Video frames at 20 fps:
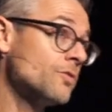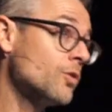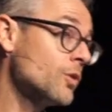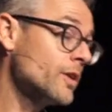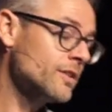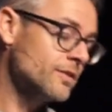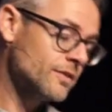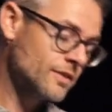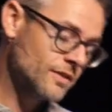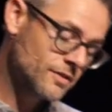
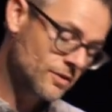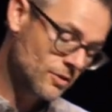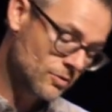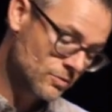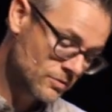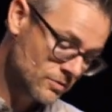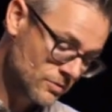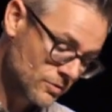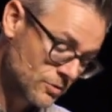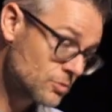voice his
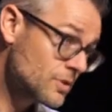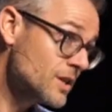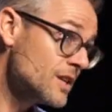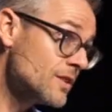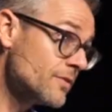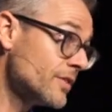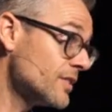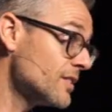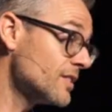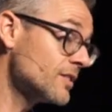own
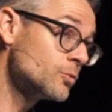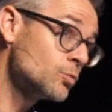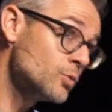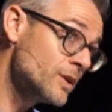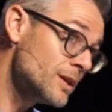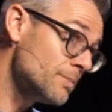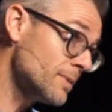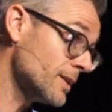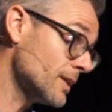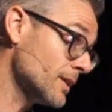grief as he's
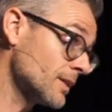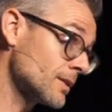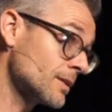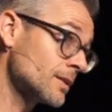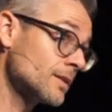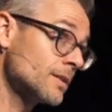weeping.